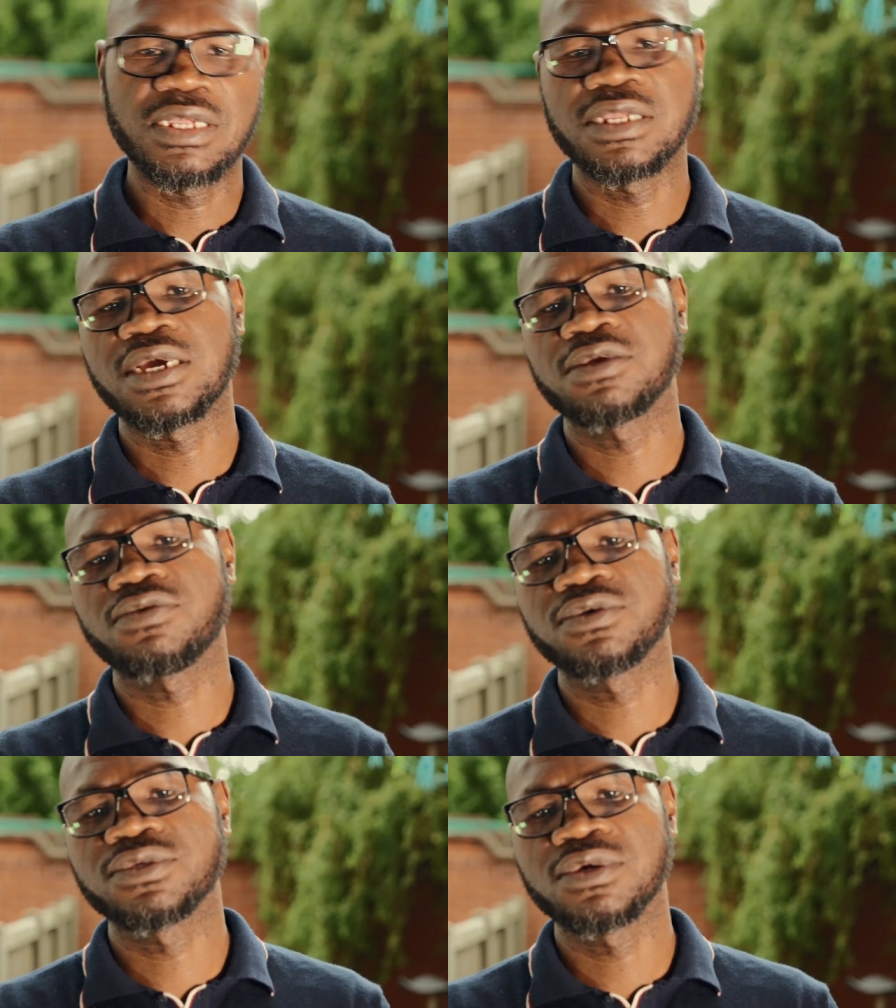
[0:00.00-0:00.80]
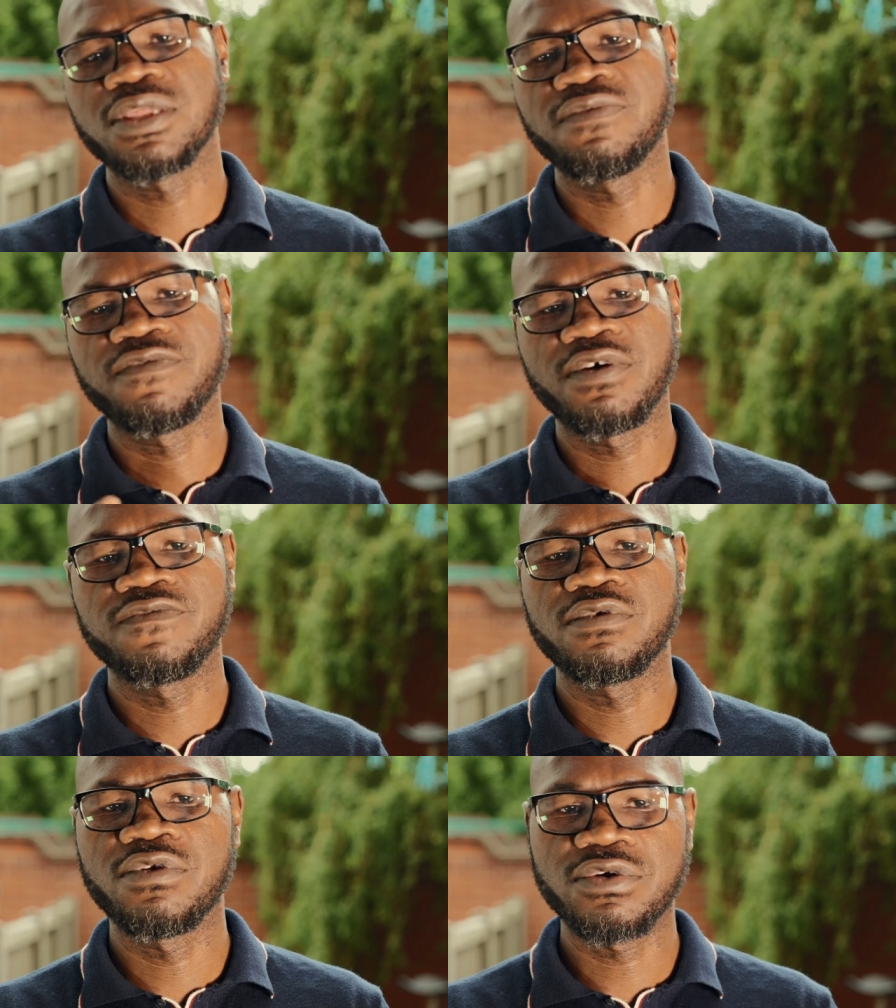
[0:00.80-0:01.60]
It can also
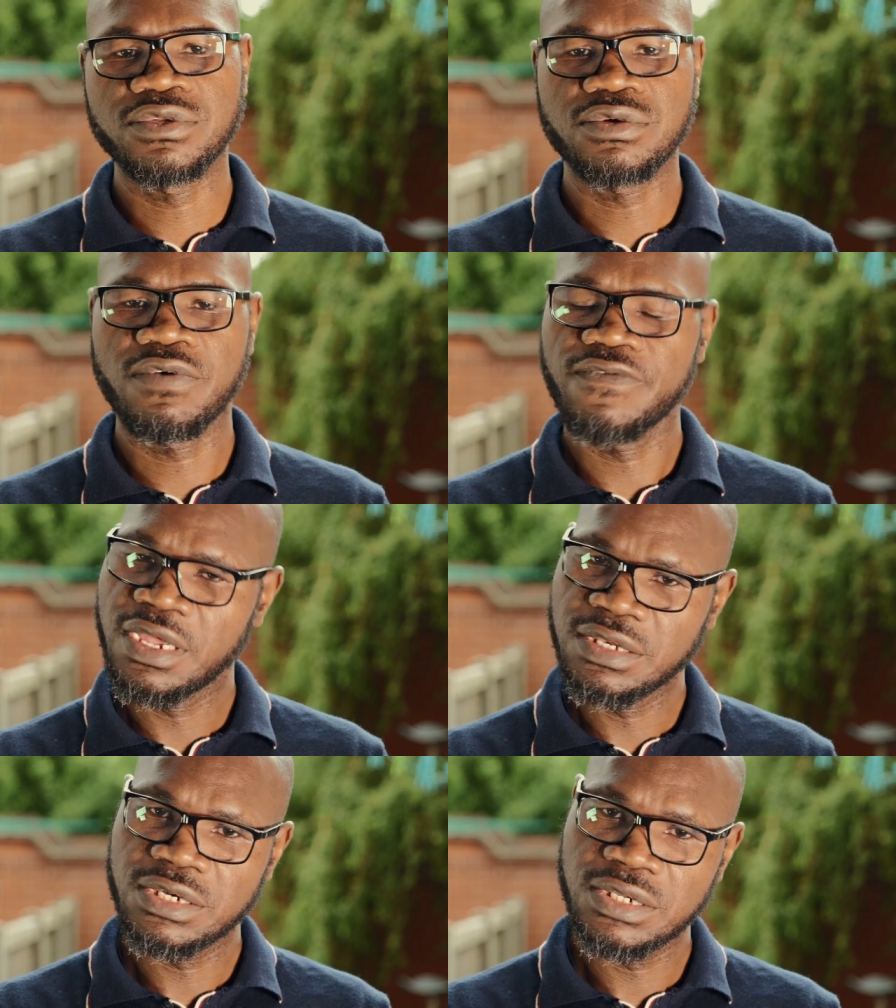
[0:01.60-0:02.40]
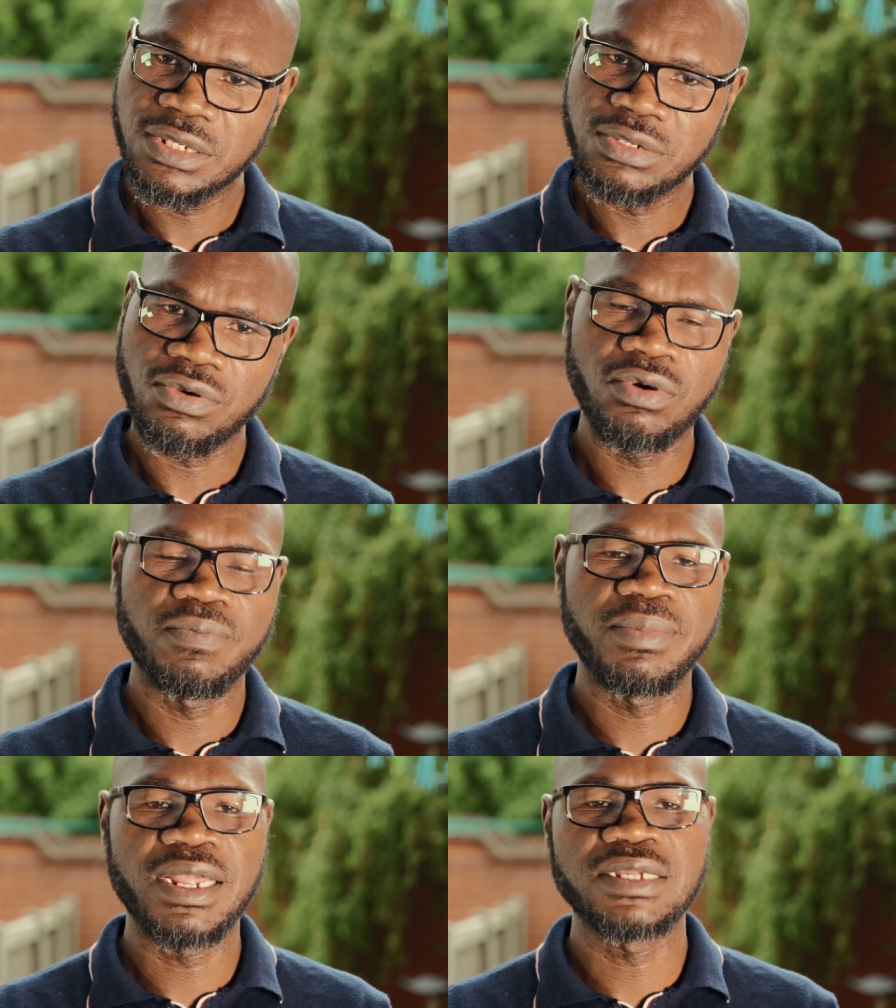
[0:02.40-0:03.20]
involve loss of interest or
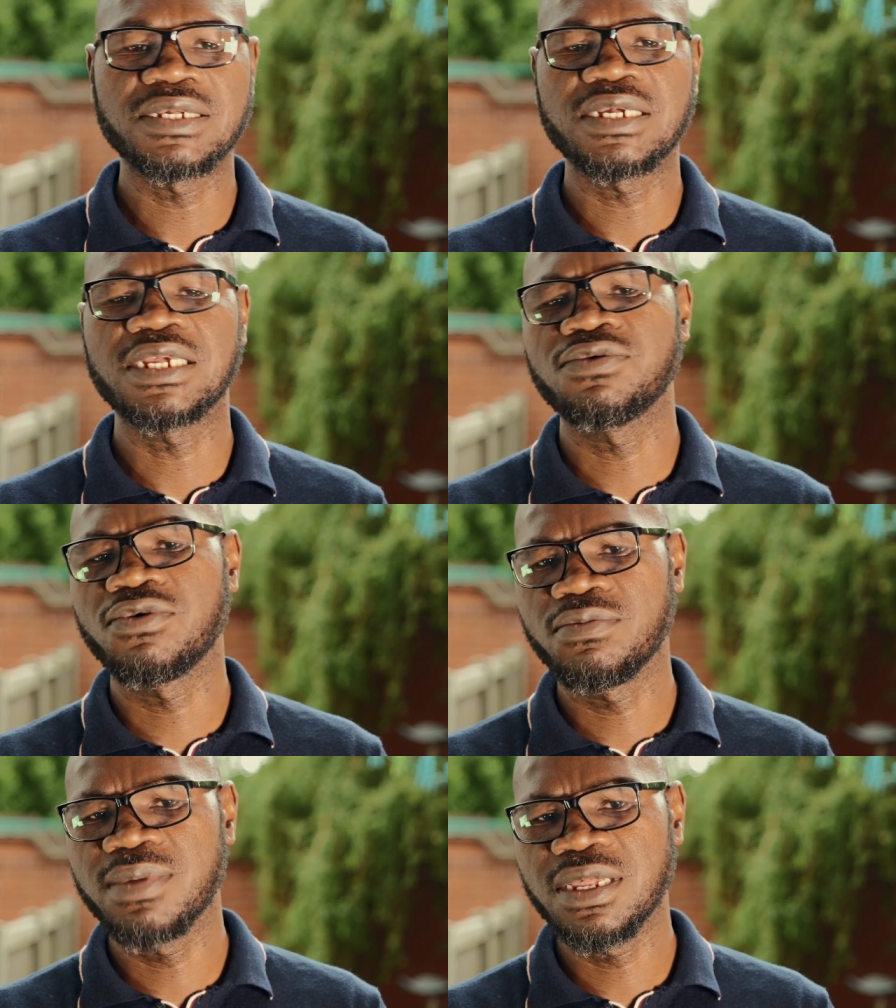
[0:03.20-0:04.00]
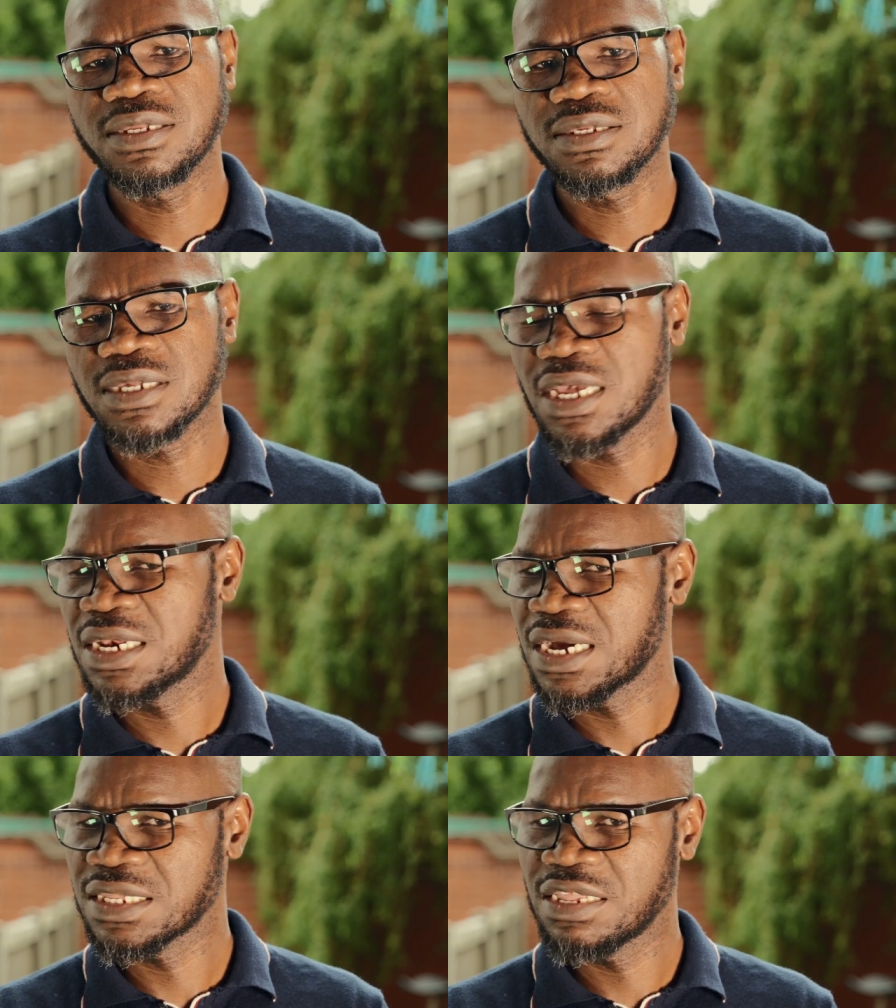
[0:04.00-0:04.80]
pleasure in hobbies
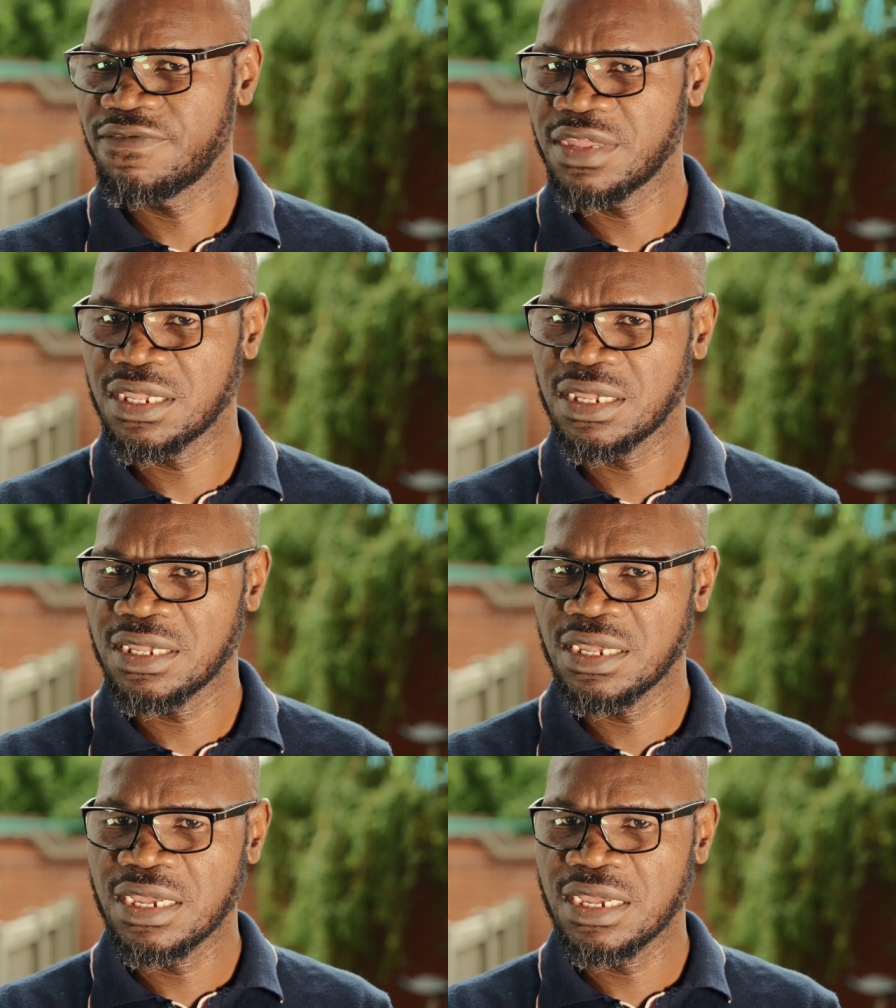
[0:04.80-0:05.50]
and activities